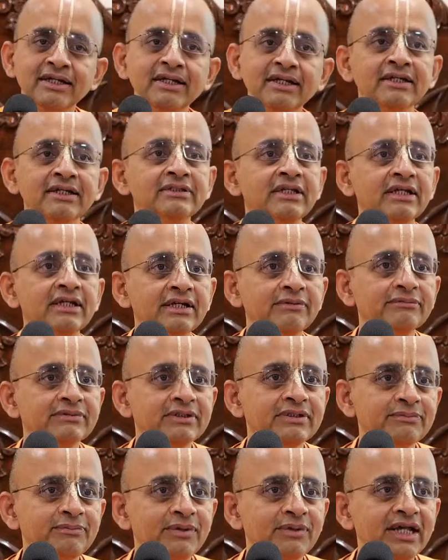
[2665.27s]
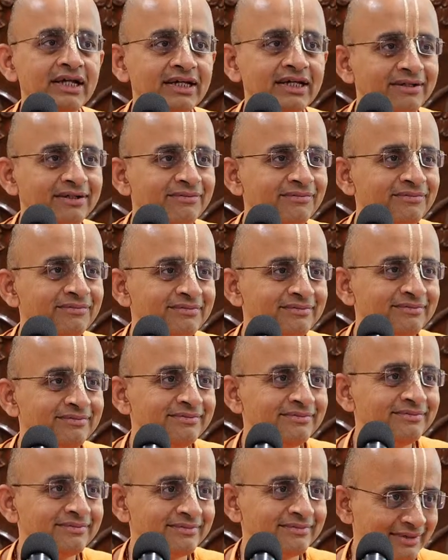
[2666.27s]
That easily comes is playing.
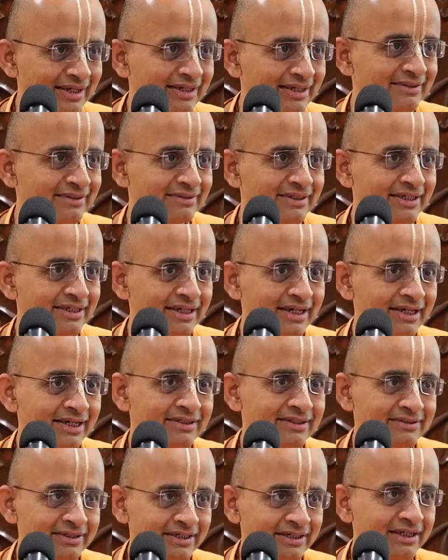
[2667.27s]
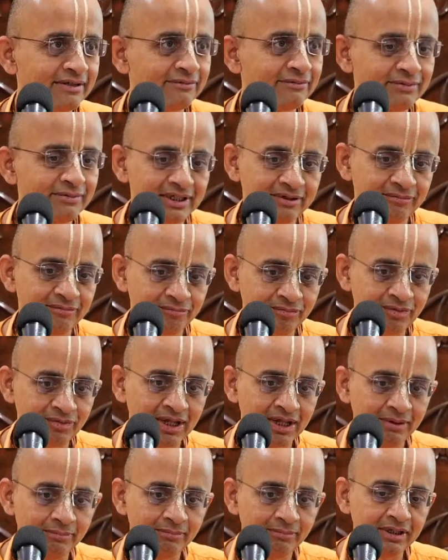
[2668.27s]
Correct, no? You can take a stick and play.
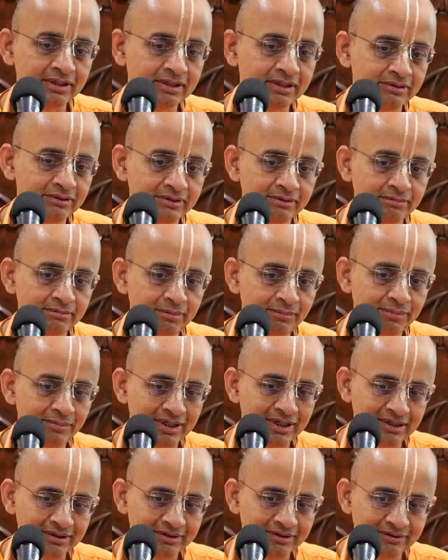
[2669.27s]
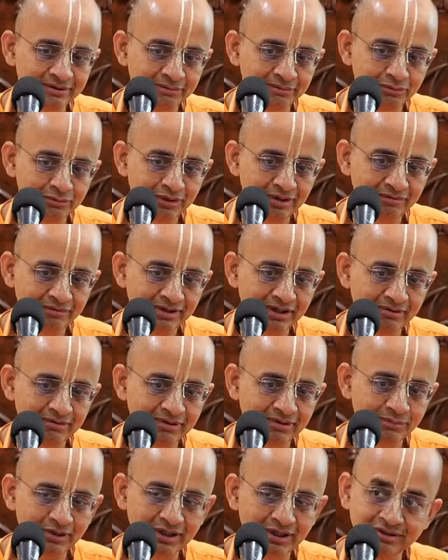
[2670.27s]
But to remember, the mood of a
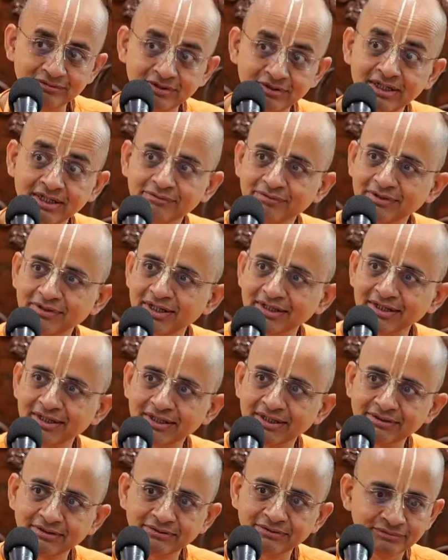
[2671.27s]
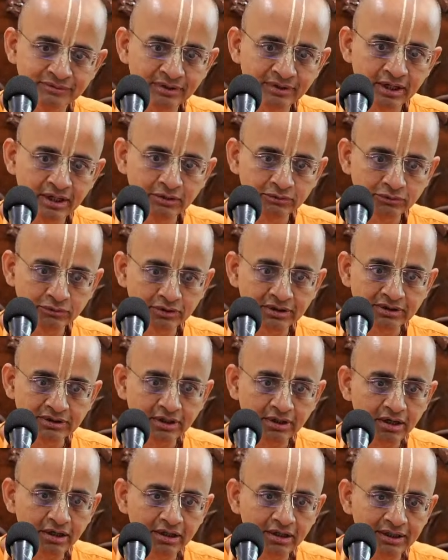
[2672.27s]
coward boy is very difficult, correct, no? So
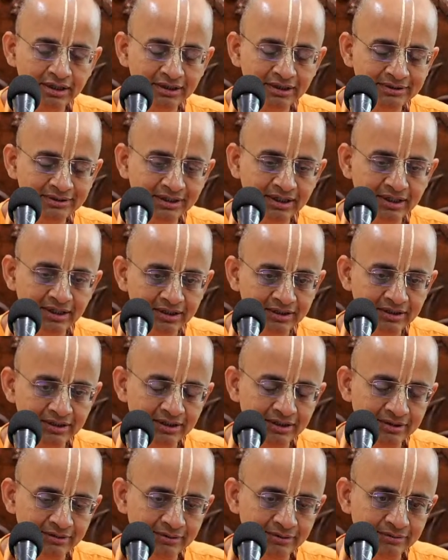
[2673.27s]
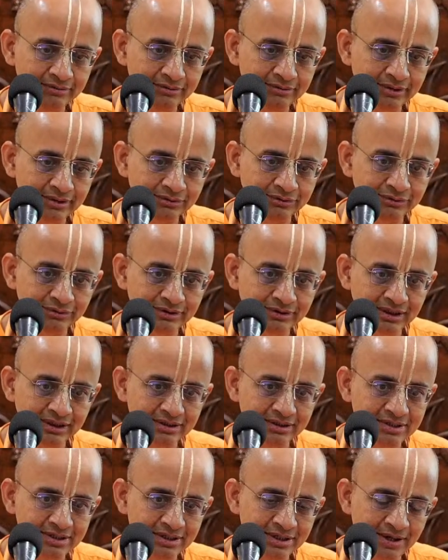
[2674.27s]
these are all eternal
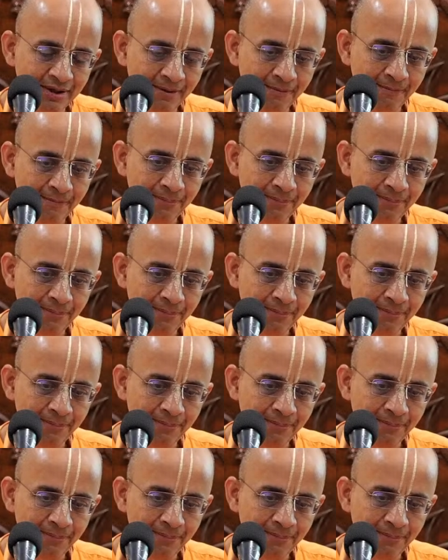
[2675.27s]
associates.